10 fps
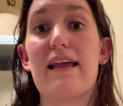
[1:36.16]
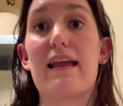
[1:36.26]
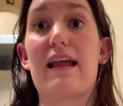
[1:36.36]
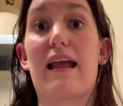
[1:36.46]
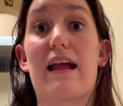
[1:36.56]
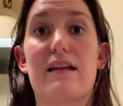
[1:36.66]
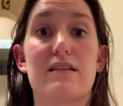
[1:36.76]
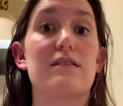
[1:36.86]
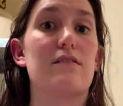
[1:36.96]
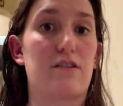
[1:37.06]
and
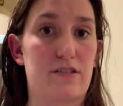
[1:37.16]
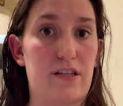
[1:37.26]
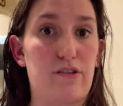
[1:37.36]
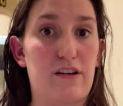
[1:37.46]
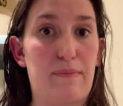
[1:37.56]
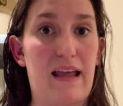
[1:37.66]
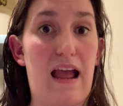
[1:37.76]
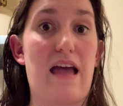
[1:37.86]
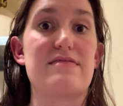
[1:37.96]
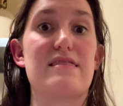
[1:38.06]
you're still going to be
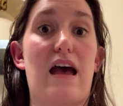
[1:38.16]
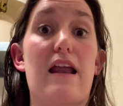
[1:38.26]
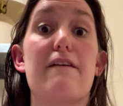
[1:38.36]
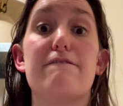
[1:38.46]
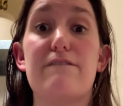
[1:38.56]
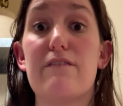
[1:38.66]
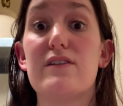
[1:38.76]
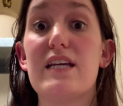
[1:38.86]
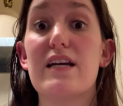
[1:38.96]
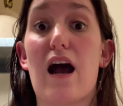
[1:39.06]
at that
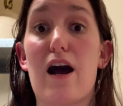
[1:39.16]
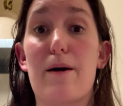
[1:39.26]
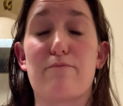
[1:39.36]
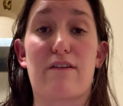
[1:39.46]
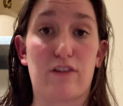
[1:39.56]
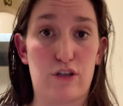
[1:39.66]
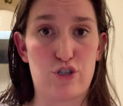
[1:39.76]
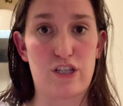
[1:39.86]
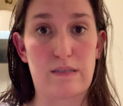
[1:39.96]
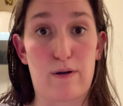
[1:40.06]
50
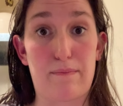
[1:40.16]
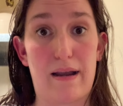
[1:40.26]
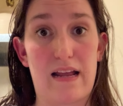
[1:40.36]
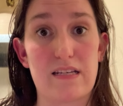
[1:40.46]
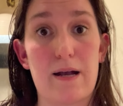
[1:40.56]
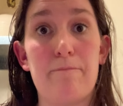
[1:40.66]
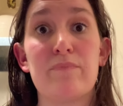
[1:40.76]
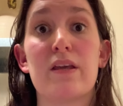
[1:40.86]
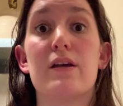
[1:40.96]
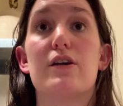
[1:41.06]
revolutions per minute.
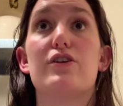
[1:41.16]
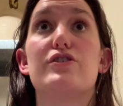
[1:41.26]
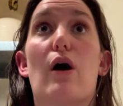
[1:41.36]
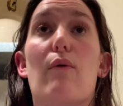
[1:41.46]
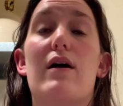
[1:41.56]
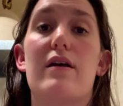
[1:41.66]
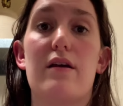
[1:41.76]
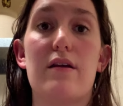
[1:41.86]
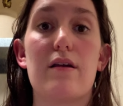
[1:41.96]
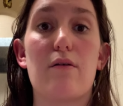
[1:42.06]
So
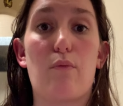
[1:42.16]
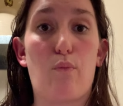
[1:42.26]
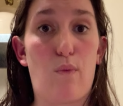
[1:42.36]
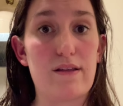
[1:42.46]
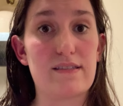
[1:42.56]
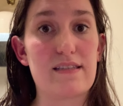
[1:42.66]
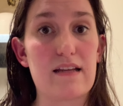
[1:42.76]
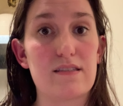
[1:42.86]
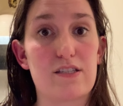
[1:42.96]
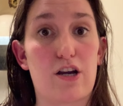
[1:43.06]
once
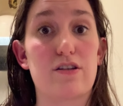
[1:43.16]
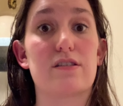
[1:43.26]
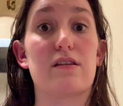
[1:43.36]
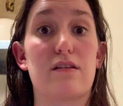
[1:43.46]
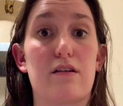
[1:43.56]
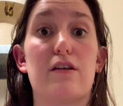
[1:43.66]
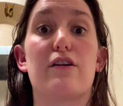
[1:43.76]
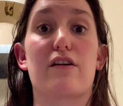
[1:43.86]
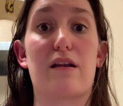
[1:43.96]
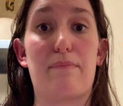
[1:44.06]
that starts,
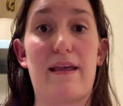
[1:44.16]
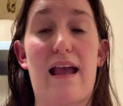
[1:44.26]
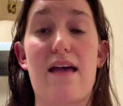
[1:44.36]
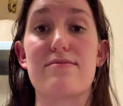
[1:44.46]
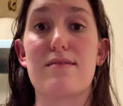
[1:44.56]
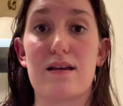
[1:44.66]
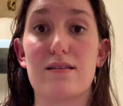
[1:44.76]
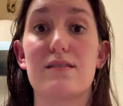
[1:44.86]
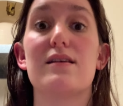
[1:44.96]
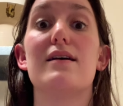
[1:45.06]
you're going to be at
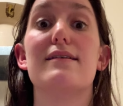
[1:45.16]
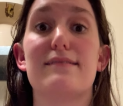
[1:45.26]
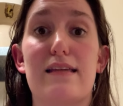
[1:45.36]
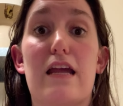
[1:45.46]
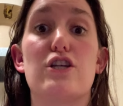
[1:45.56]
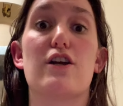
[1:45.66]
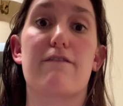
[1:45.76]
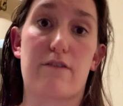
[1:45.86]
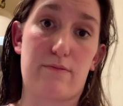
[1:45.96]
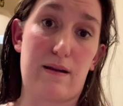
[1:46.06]
this stage
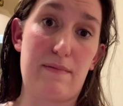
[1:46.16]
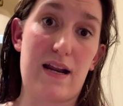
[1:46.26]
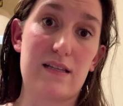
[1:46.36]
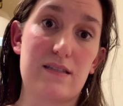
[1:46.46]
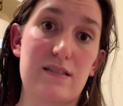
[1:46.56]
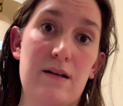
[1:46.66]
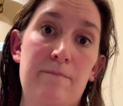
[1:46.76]
for 3 minutes.